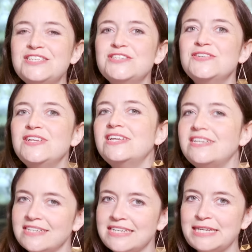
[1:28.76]
To
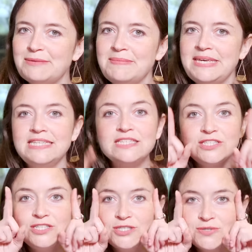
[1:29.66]
look
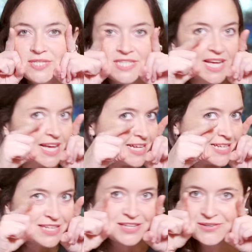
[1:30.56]
means to
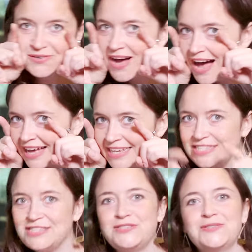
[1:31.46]
turn your
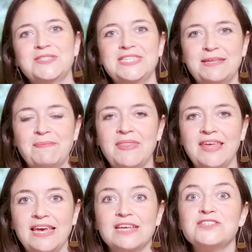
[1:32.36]
eyes towards
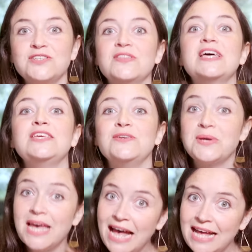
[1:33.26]
something so that you
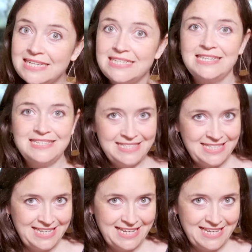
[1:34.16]
can see